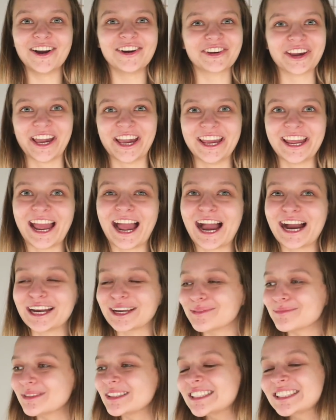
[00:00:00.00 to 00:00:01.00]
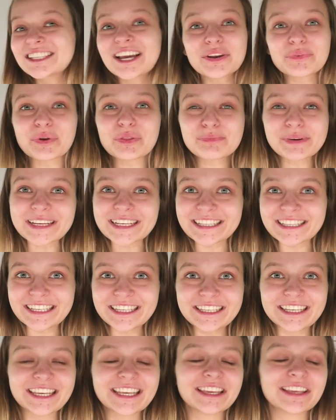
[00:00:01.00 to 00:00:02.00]
Okay, I'm done with my
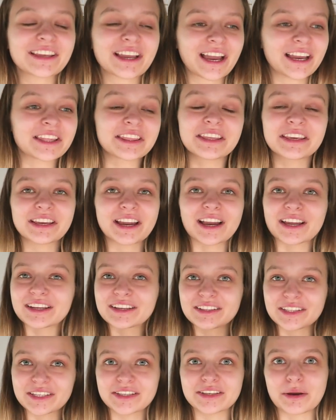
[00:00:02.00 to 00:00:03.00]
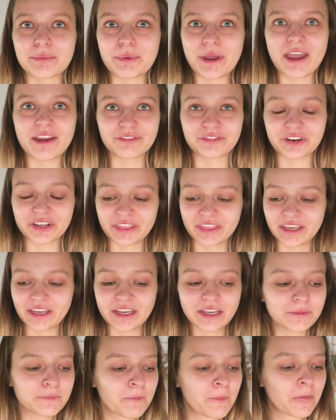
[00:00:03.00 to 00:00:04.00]
cleaning. I think I cleaned up
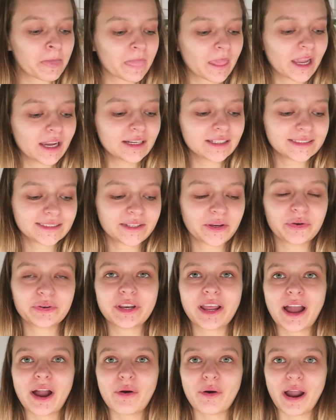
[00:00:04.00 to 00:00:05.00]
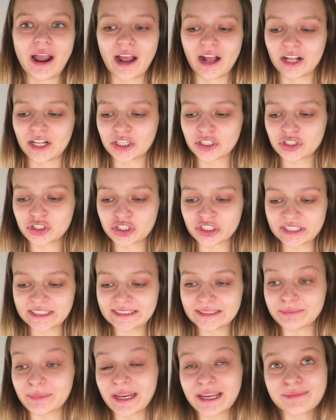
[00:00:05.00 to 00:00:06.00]
everything. So now I'll
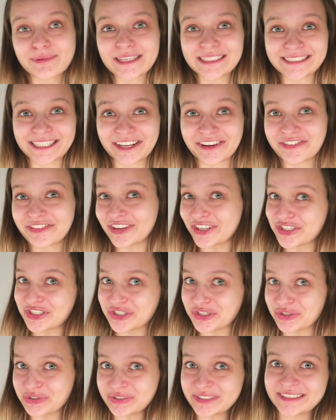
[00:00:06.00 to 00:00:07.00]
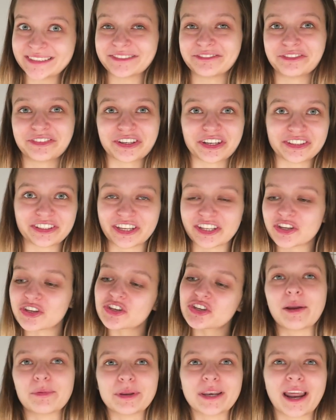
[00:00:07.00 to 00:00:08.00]
just make myself a juice for
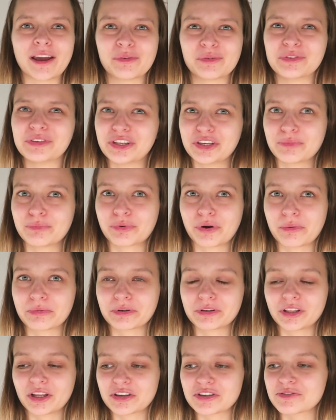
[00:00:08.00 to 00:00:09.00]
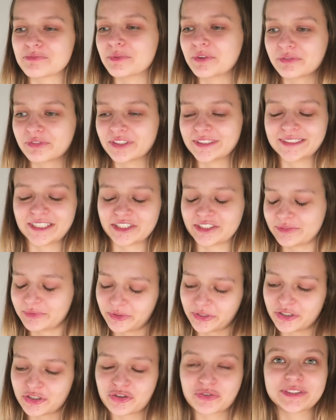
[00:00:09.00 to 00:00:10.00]
lunch. I mean, I will eat proper lunch, but first I just
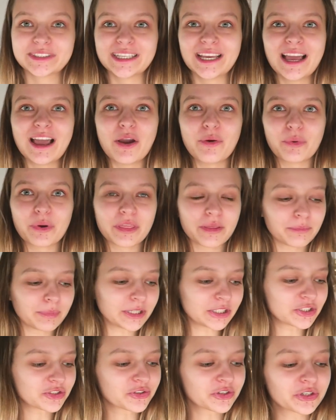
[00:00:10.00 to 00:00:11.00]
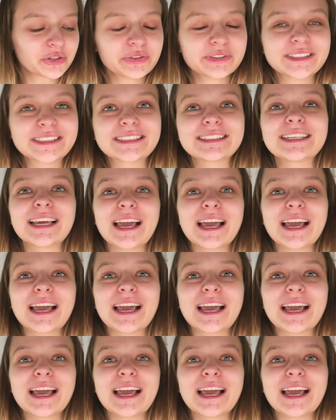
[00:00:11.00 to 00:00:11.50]
want a juice with a beetroot,